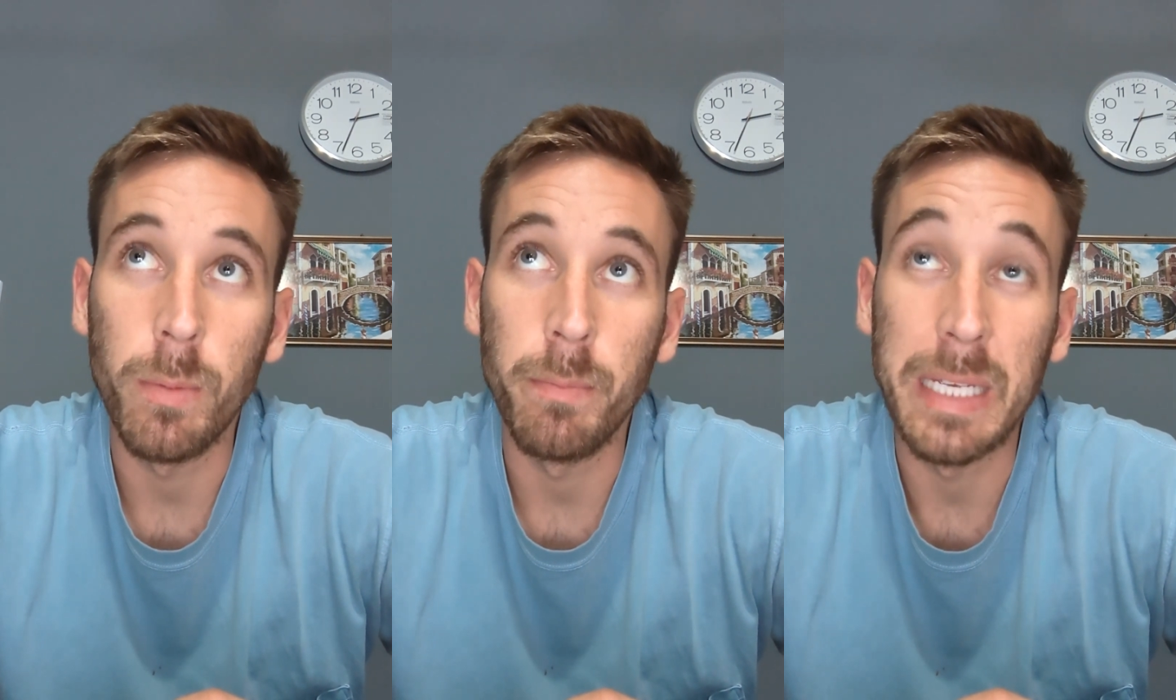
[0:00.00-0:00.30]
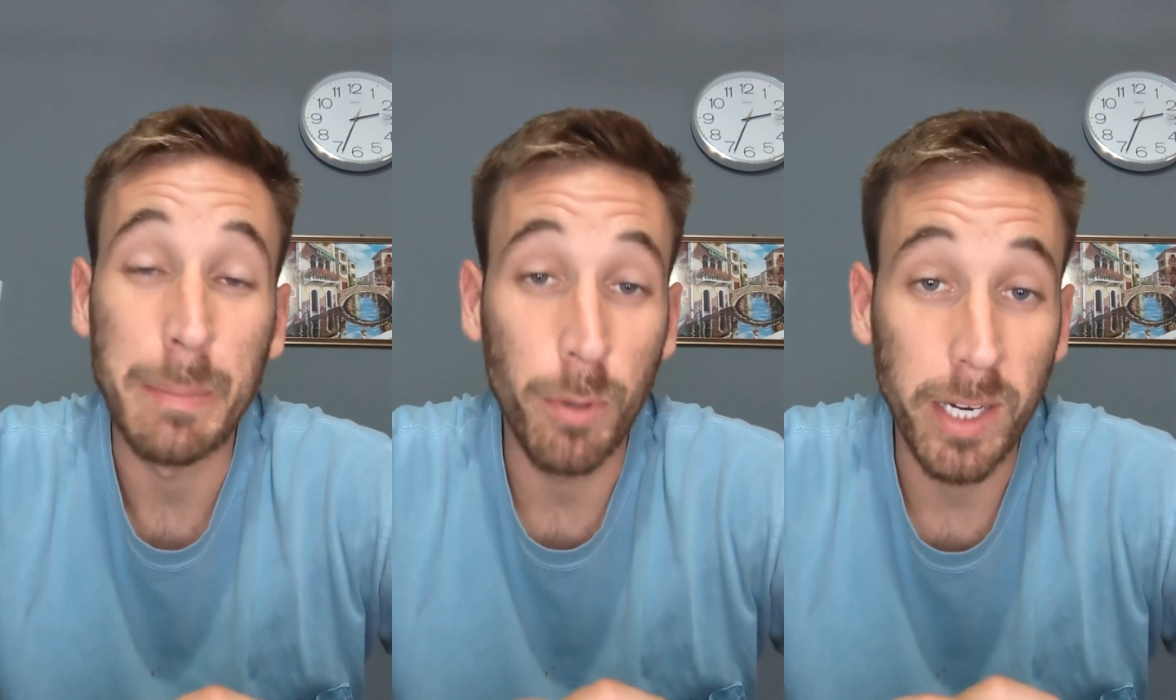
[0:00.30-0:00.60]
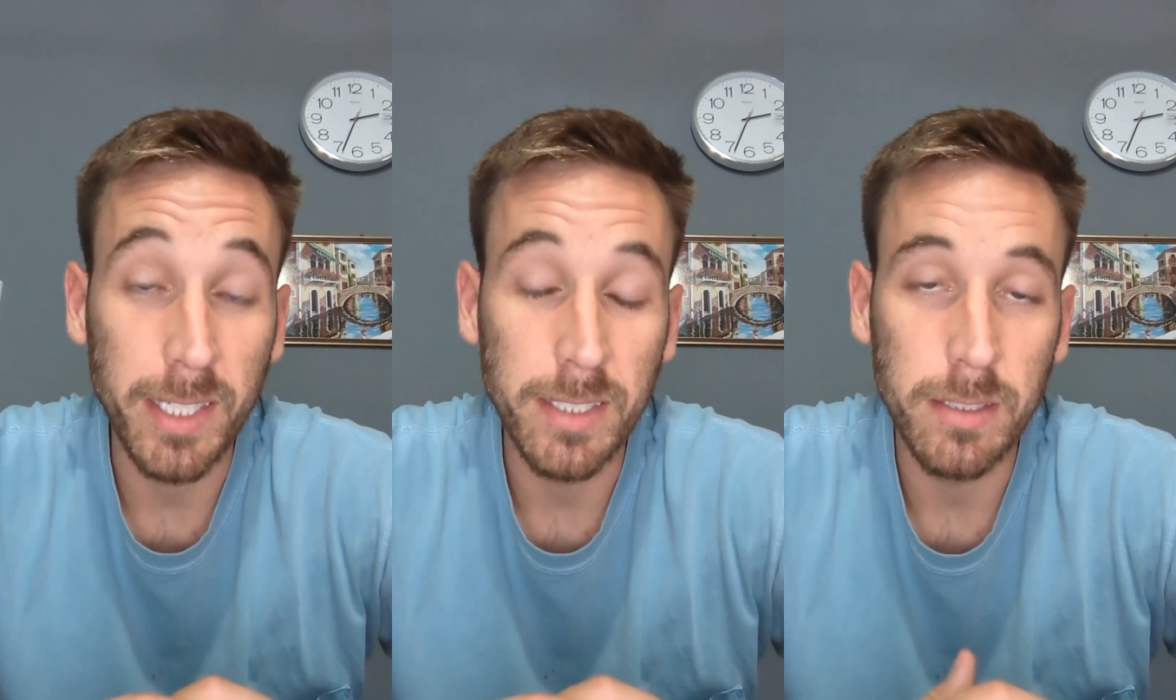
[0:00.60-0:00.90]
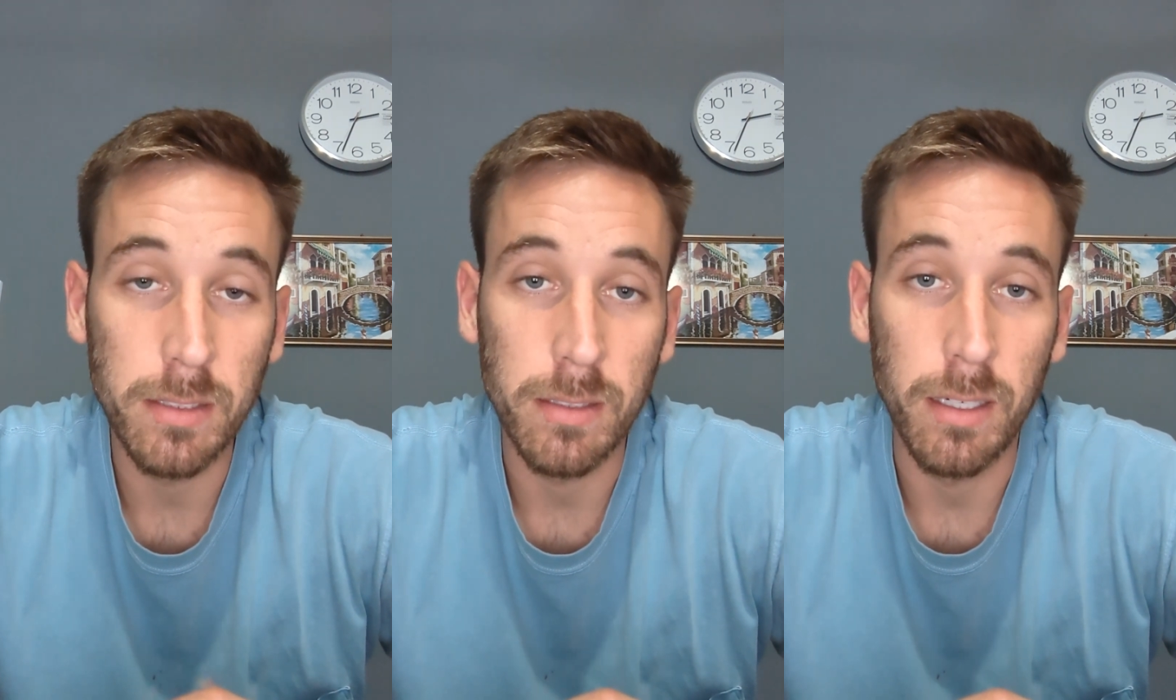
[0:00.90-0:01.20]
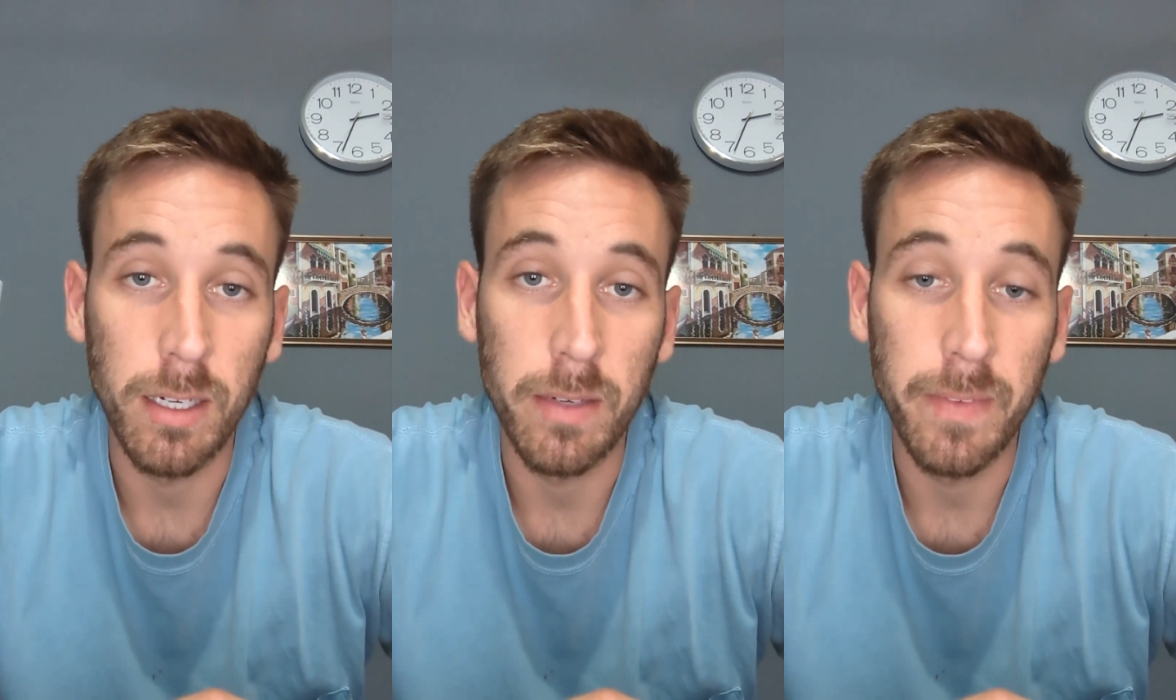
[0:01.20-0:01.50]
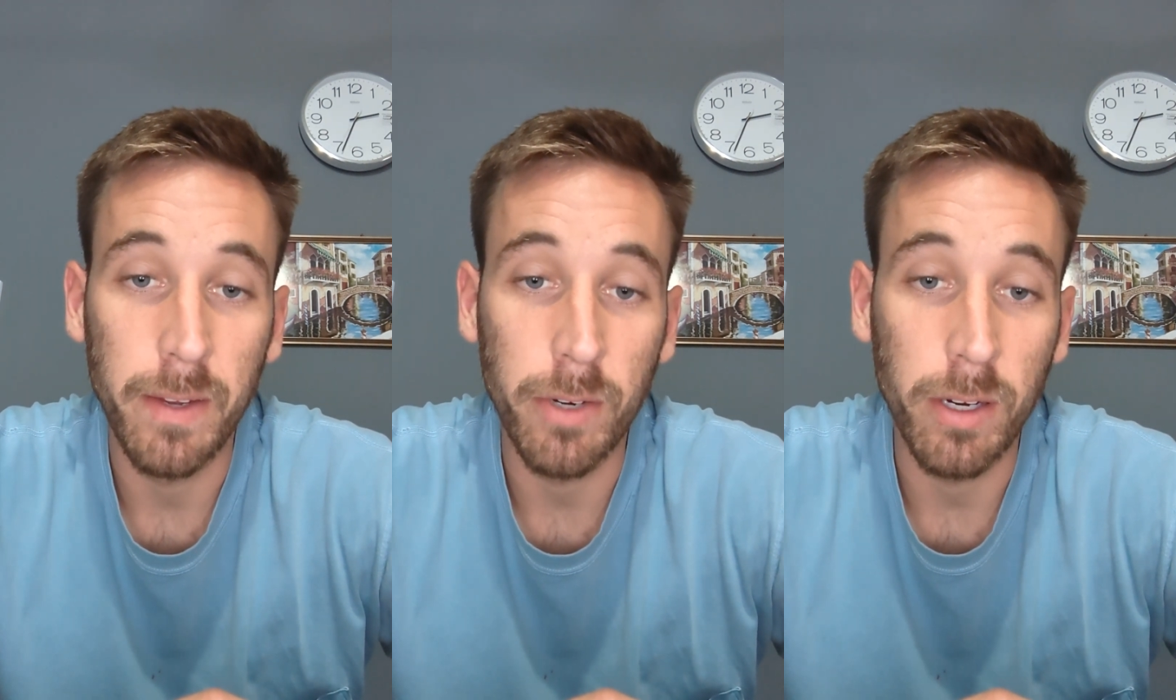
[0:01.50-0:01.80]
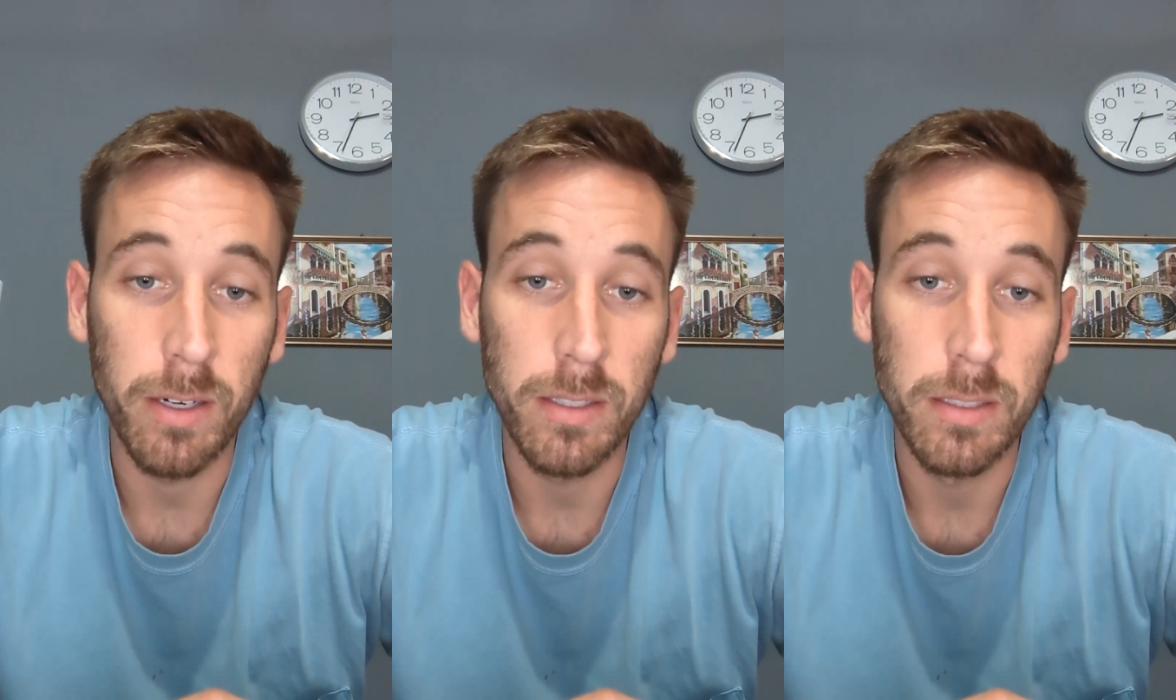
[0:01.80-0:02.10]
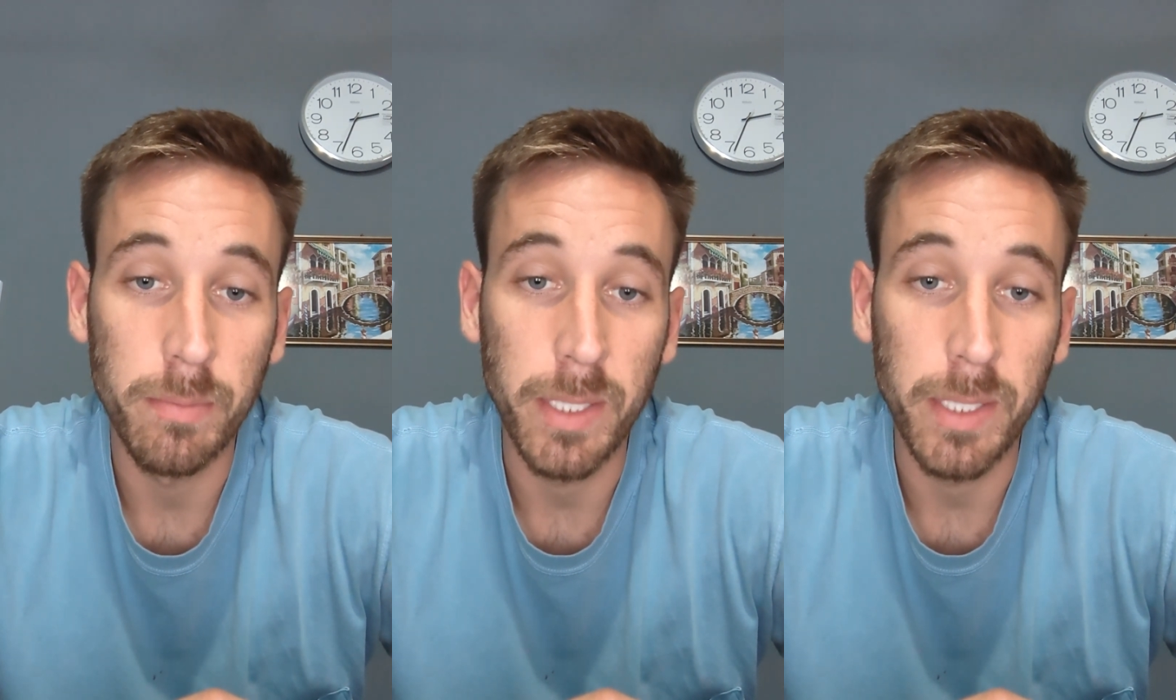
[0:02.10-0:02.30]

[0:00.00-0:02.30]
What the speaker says: big praise in that regard